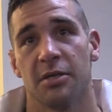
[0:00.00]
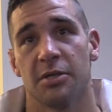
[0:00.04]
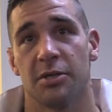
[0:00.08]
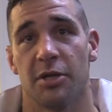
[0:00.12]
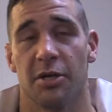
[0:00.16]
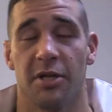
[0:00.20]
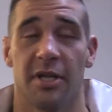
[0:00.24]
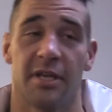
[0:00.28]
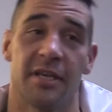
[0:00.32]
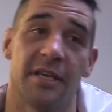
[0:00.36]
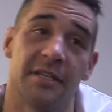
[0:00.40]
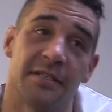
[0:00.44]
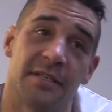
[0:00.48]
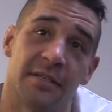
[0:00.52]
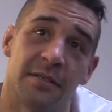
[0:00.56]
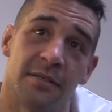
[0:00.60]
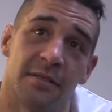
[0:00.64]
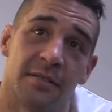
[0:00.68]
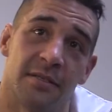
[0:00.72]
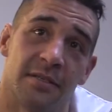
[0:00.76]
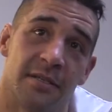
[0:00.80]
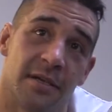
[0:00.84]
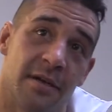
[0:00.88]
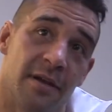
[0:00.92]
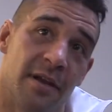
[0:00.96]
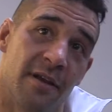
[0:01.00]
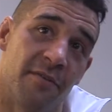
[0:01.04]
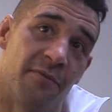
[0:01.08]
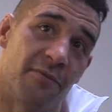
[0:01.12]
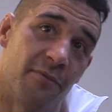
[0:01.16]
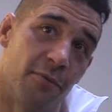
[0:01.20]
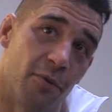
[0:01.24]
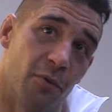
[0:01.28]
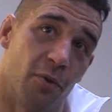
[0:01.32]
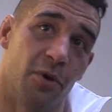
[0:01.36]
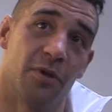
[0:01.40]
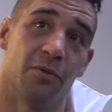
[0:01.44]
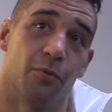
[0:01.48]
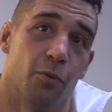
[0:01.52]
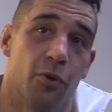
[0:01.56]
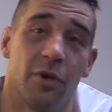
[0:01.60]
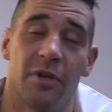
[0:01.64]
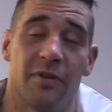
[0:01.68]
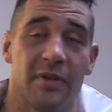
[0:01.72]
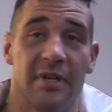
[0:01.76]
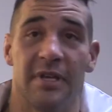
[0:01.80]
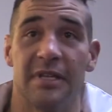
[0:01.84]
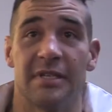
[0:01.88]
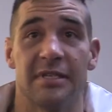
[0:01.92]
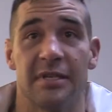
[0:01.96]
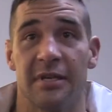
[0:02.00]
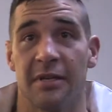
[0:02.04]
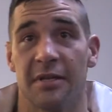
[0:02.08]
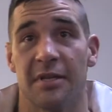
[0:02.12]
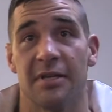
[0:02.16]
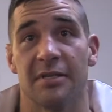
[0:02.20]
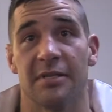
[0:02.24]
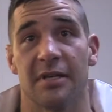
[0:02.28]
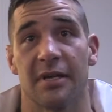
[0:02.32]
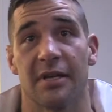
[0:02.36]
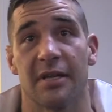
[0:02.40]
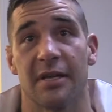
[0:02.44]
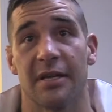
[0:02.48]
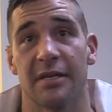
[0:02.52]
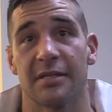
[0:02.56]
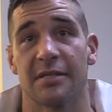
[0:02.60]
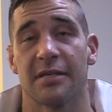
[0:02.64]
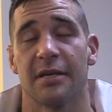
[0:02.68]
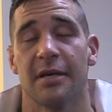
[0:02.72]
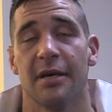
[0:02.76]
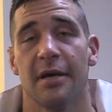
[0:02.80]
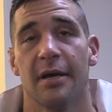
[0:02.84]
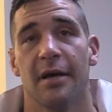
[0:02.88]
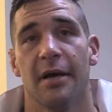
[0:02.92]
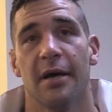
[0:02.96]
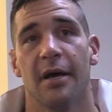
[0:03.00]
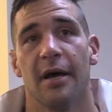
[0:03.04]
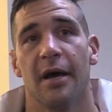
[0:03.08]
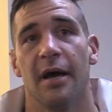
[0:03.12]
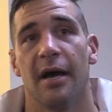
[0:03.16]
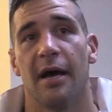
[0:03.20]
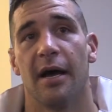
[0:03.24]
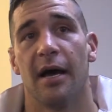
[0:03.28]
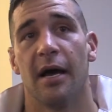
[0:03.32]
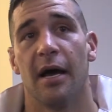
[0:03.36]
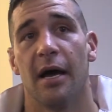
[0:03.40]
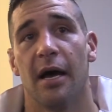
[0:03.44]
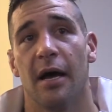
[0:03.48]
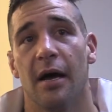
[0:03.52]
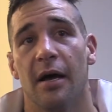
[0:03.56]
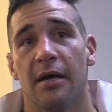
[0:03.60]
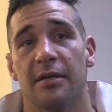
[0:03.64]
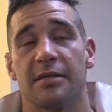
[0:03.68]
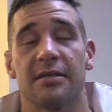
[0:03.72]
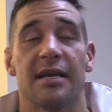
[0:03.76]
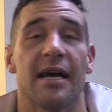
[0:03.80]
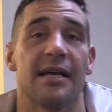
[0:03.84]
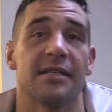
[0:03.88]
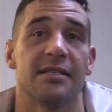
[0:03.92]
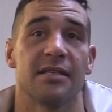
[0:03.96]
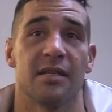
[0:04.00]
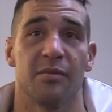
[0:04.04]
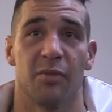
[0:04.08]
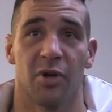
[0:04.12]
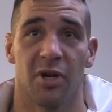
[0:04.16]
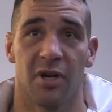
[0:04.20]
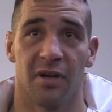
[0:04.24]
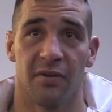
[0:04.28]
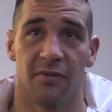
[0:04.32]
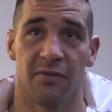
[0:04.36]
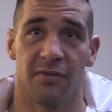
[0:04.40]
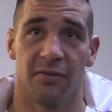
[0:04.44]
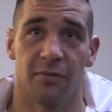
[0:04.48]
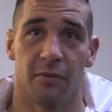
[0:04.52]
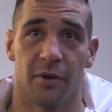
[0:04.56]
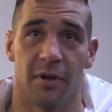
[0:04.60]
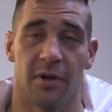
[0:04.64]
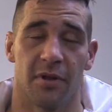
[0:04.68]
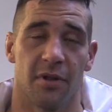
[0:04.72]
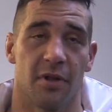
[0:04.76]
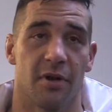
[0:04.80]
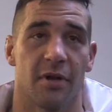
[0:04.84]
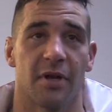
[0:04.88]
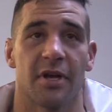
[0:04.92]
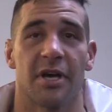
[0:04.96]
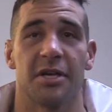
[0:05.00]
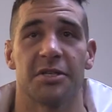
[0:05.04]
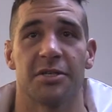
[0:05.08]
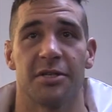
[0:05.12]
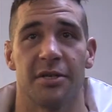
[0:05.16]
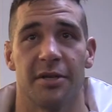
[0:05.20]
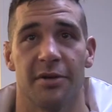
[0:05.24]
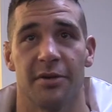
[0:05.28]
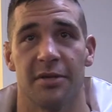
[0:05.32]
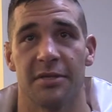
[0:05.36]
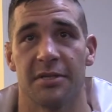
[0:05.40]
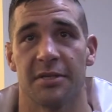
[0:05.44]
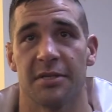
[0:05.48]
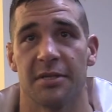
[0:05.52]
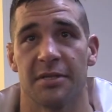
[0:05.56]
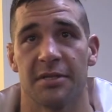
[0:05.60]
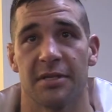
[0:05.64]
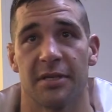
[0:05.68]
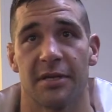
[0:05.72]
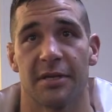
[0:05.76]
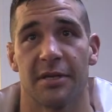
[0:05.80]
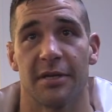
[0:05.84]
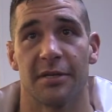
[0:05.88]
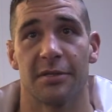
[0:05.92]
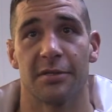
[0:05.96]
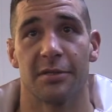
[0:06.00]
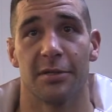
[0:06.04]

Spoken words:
So the kittens didn't have food, would eat and things like that. It's out in the middle of one of the location areas and things like that.